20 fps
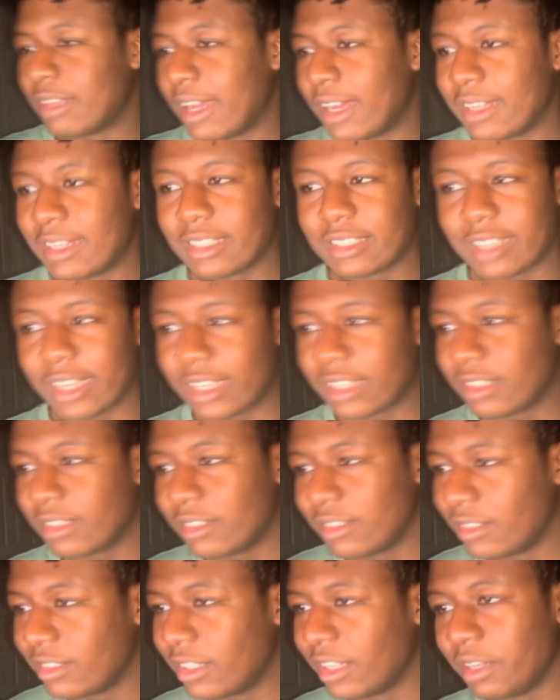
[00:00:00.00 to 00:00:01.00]
That's like
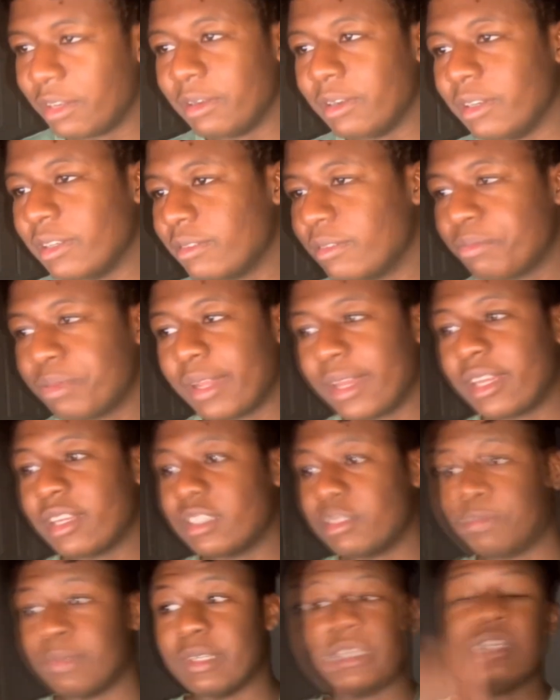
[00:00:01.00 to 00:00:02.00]
the
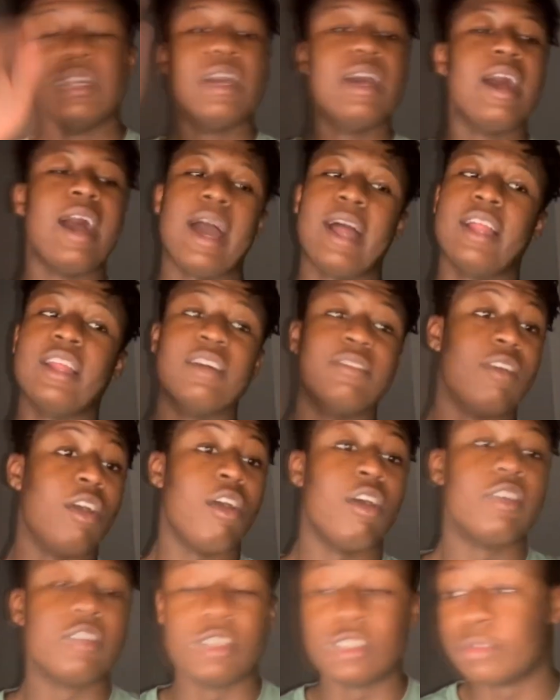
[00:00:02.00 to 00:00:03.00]
players, but I love
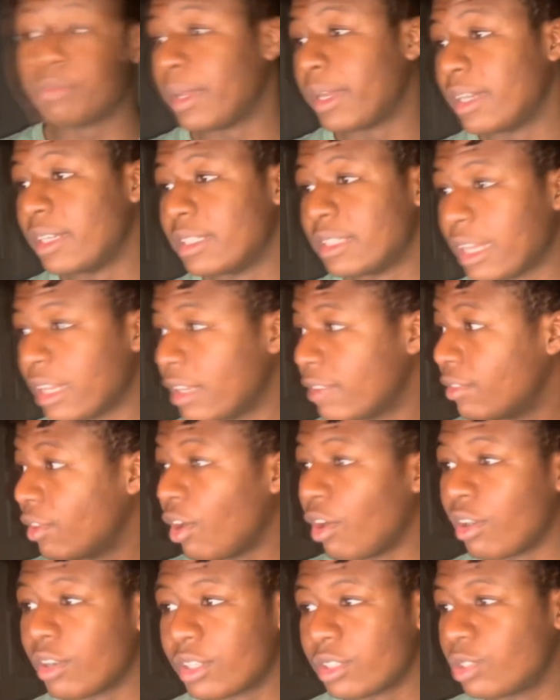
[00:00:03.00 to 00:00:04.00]
all those players. I love
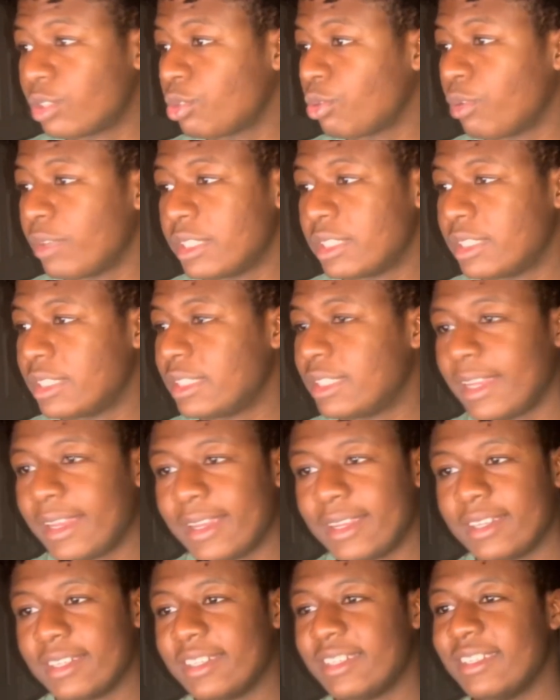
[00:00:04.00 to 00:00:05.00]
all the choices
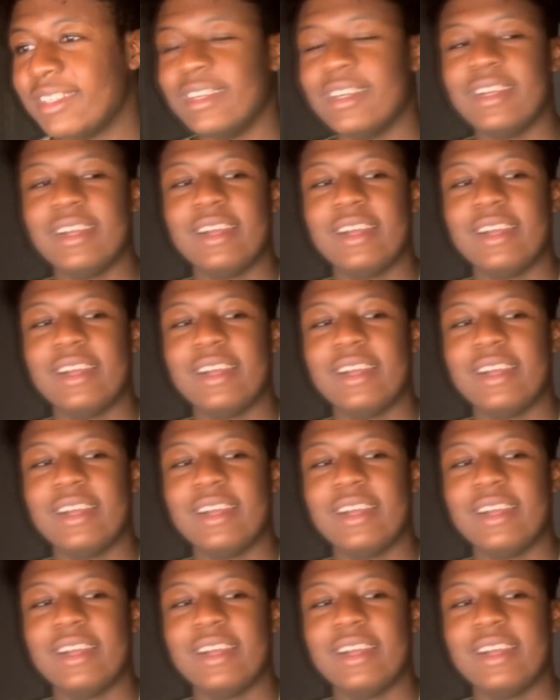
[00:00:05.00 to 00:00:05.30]
here.